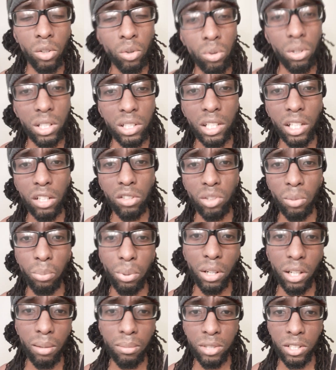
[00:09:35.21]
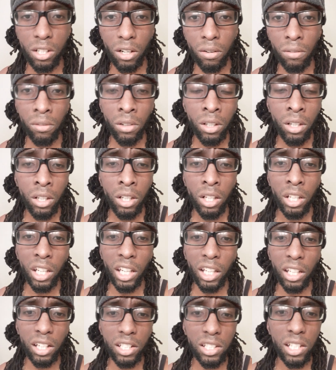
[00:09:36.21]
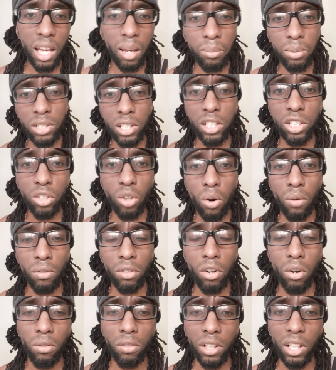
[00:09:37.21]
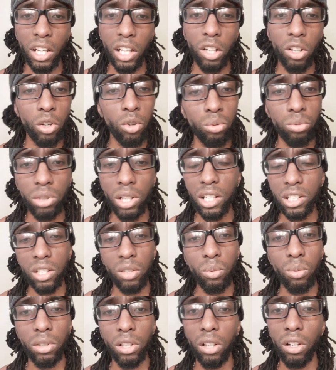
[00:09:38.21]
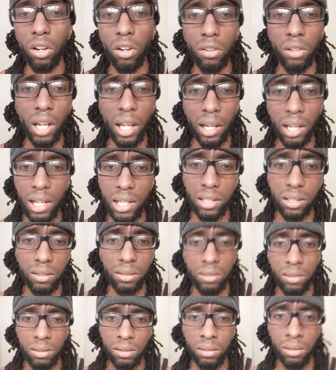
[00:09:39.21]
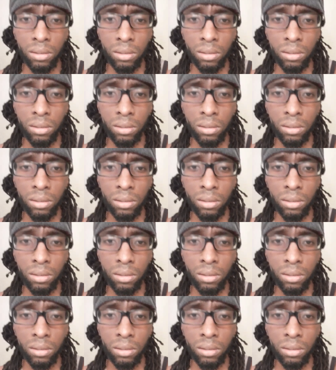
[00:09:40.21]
continues to put himself in the same position over and over again and who doesn't want to learn their lessons.